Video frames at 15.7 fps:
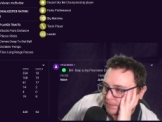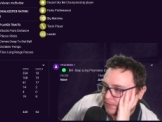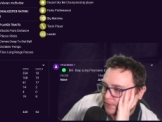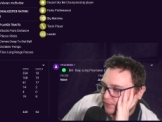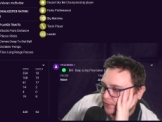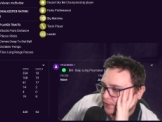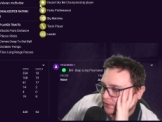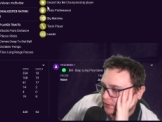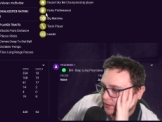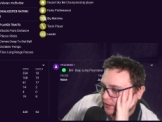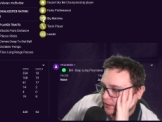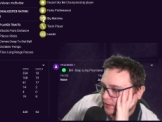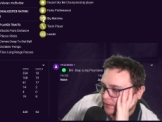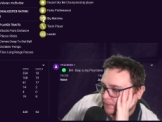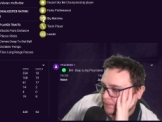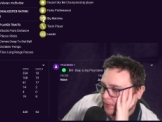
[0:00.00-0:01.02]

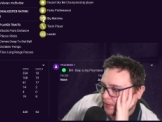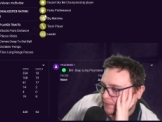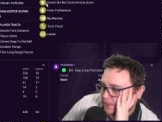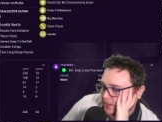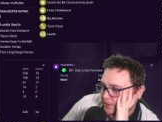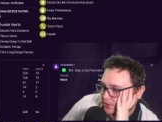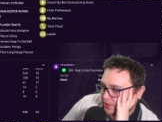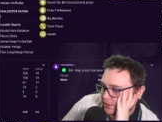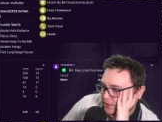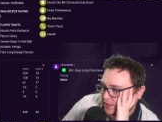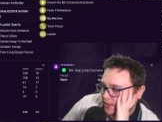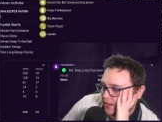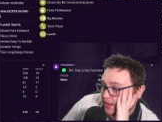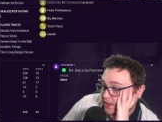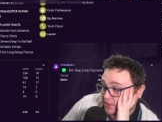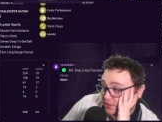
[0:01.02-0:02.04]
Midfielder, big matches,
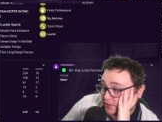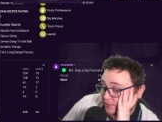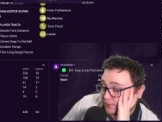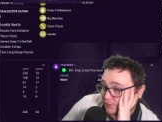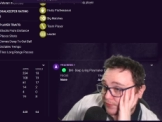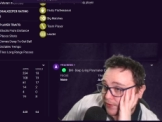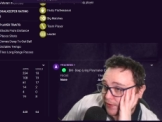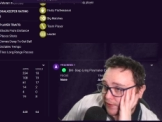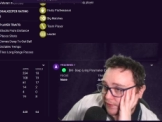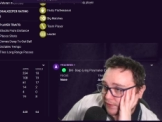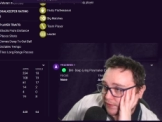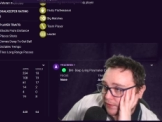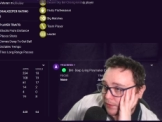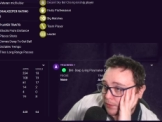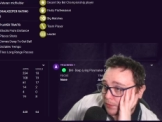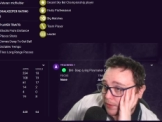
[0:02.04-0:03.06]
excellent fit.
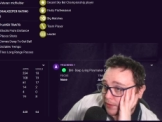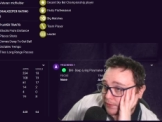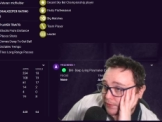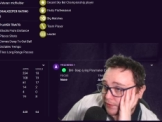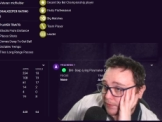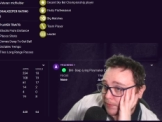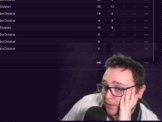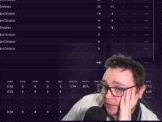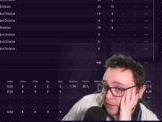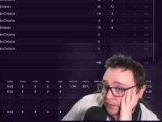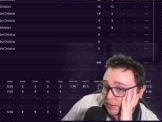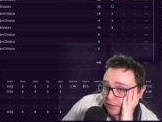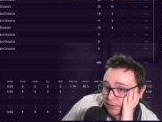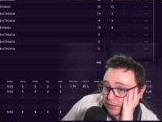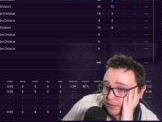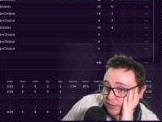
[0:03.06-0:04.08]
So how long's he been here?
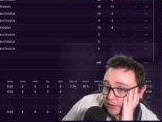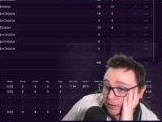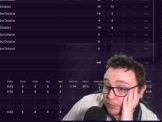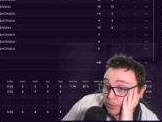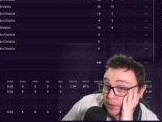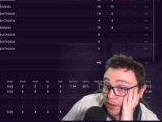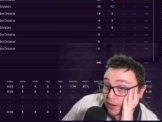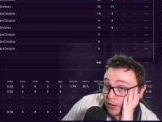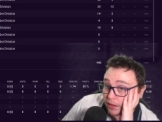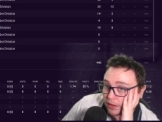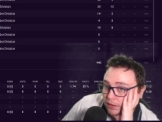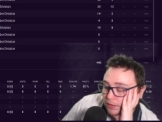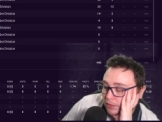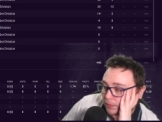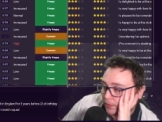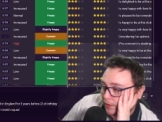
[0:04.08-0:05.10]
A while.
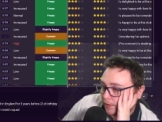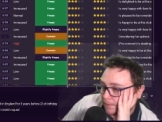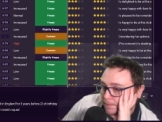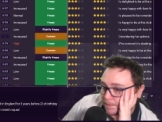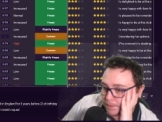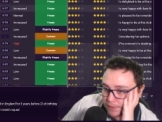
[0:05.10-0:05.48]
Okay.